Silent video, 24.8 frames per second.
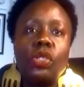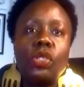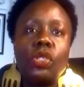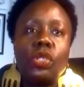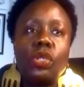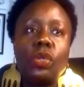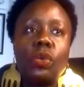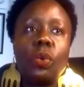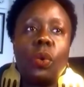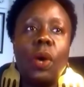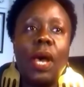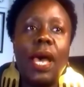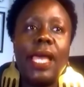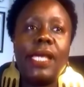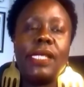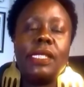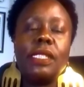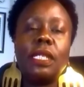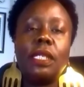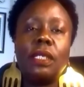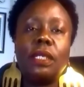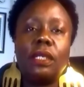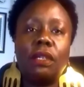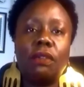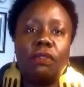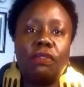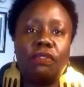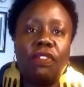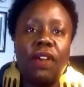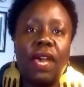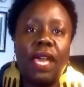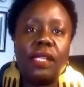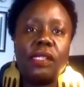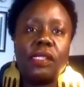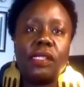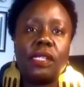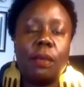to
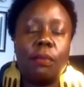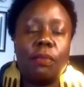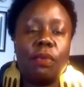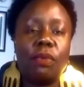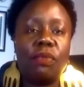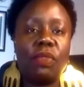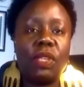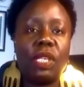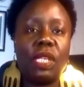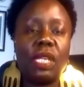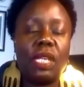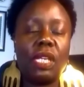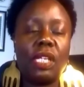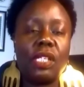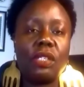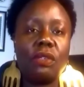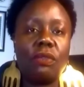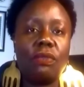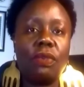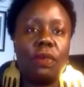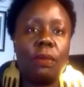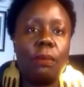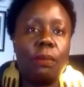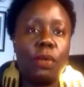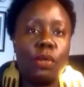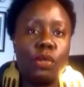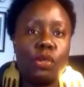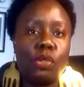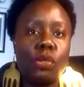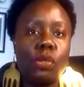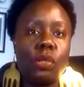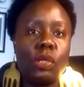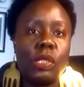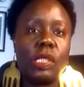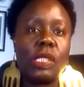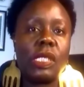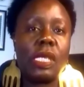identify some of the negative
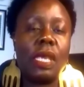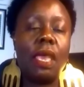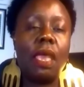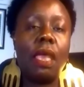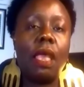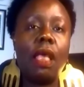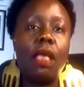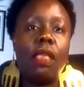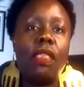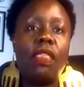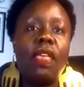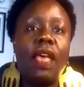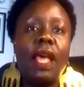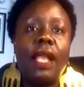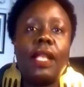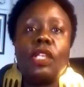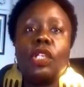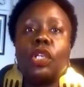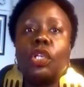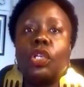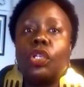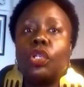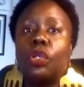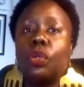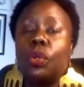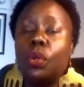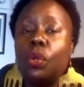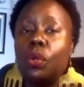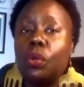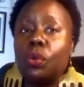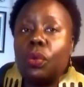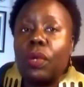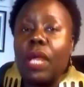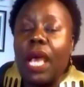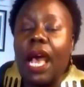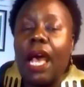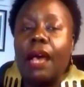emotions that you
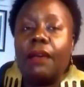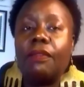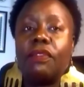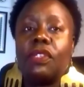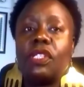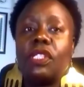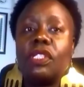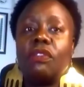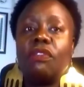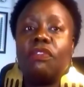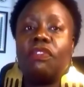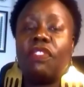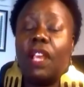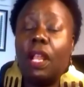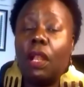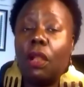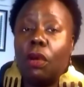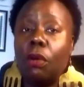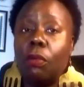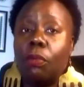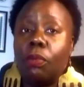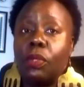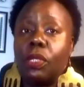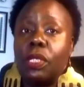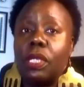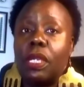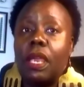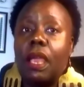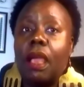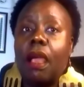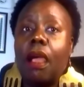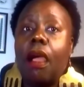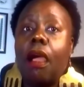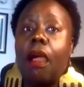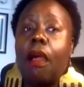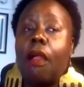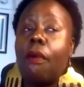could have developed
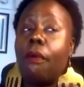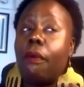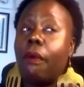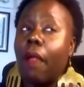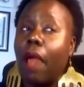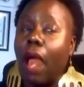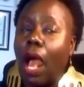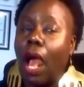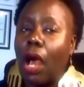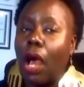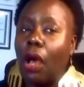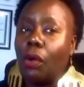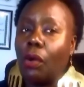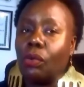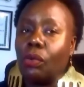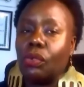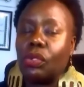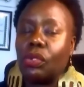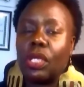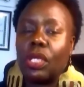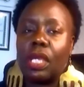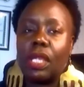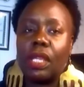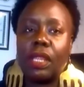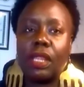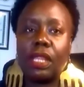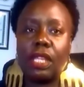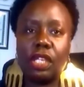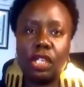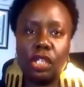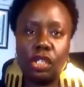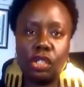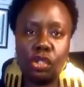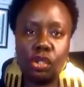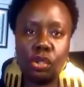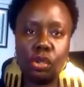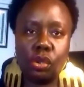around the
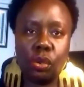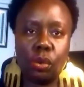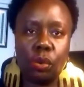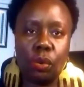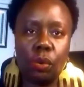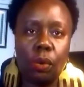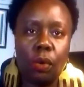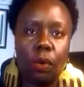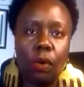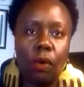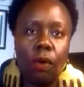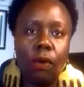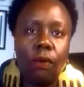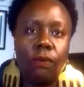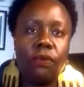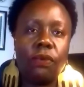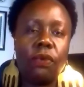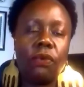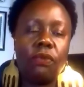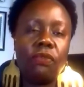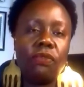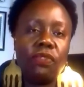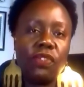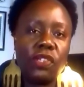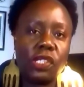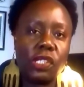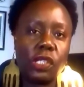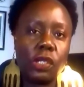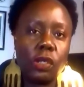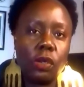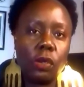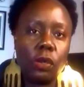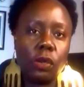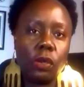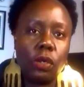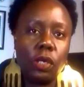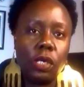issue of your
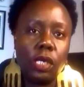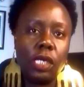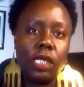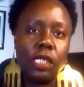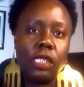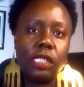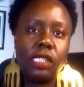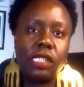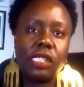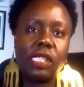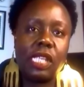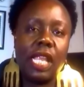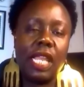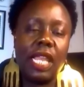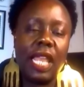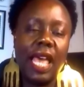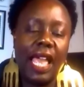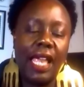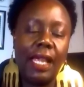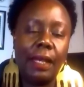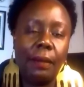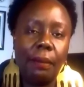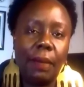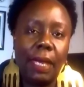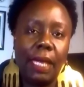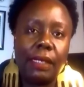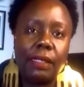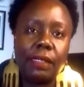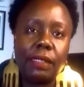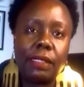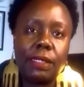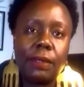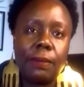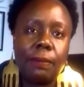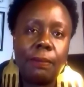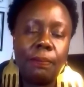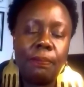physical
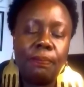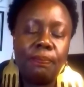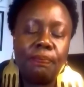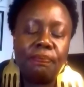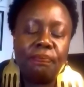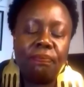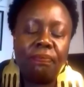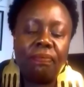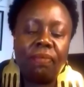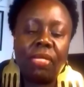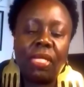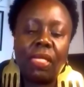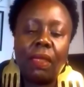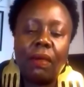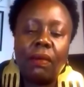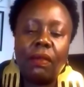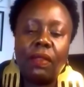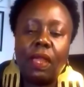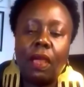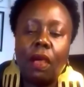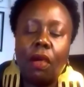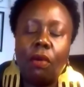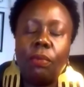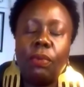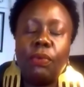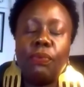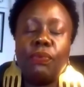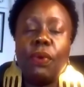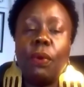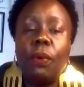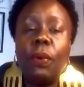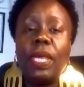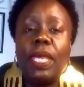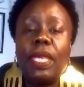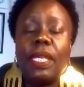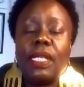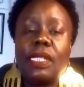disalignment. Now, before
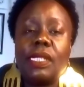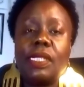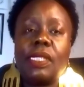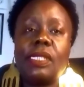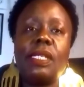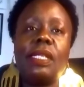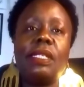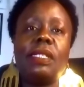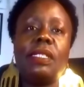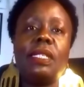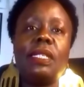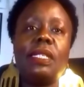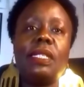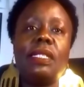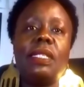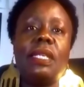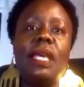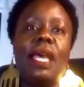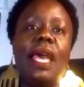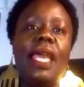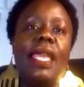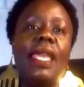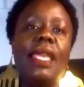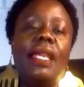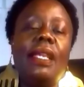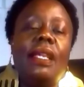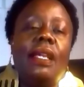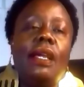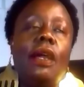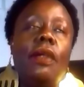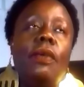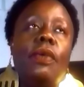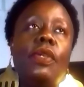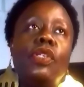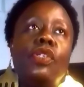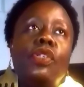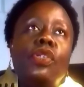we get started, I
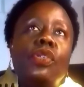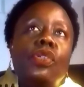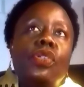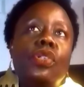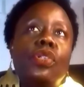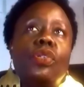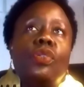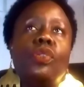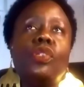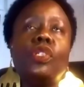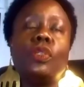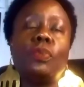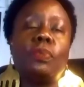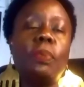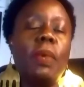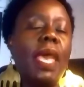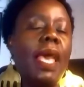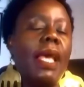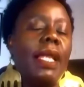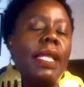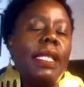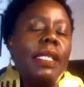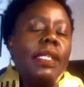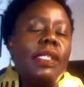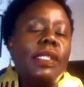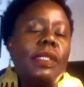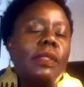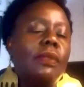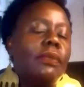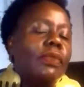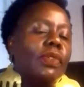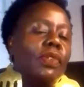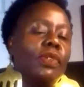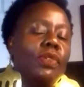encourage you to spare at least,